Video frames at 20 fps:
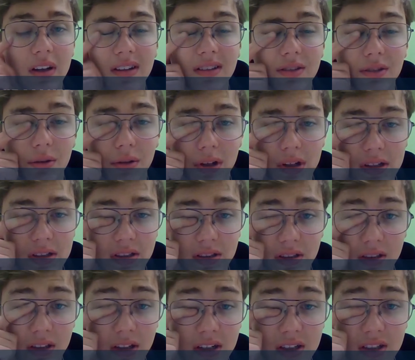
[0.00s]
So
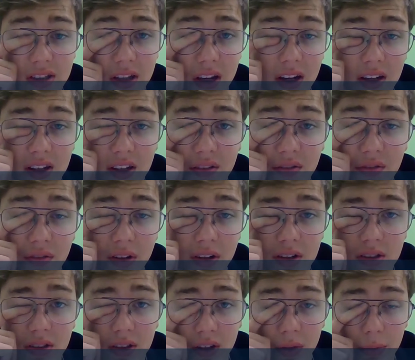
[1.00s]
there's still a
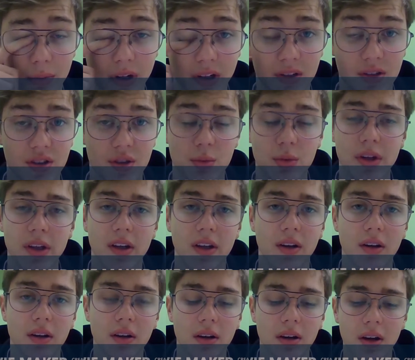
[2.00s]
difference compared to
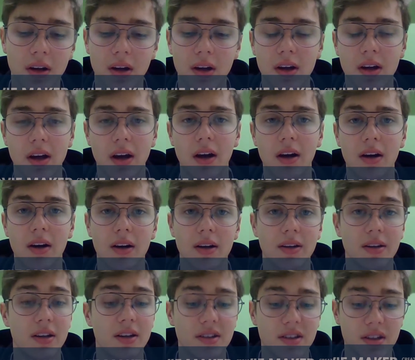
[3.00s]
Sweden.
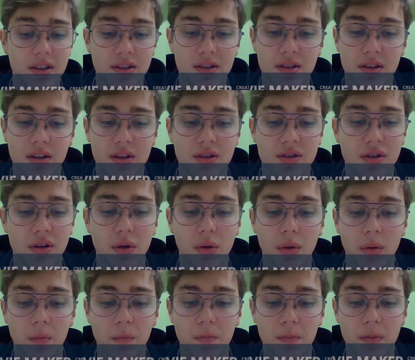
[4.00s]
This is
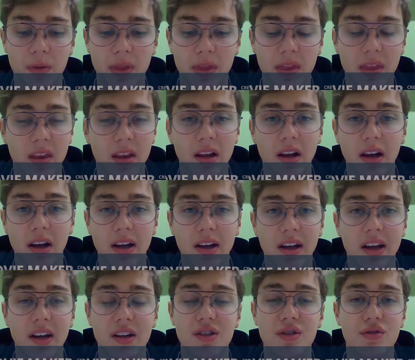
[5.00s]
so like
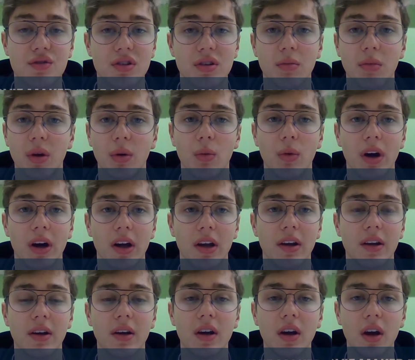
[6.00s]
extremely
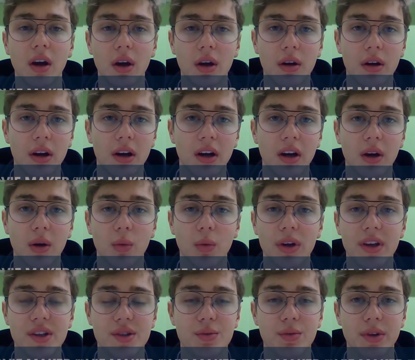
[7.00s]
wild.
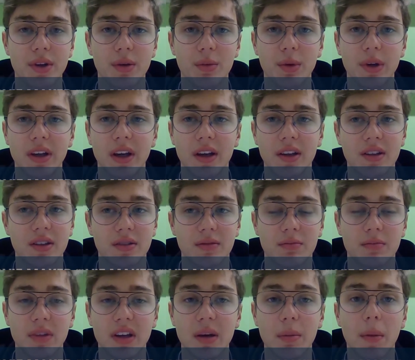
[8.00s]
We in Sweden, we can't
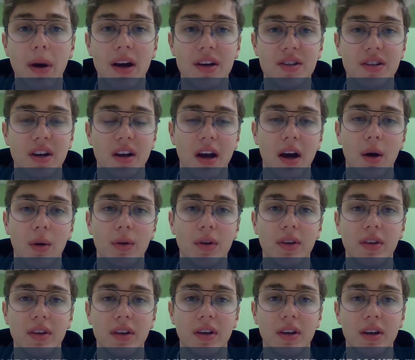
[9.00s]
imagine how
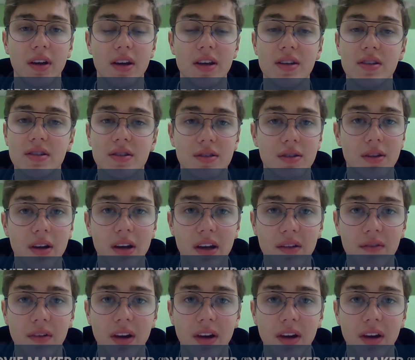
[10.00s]
it is to live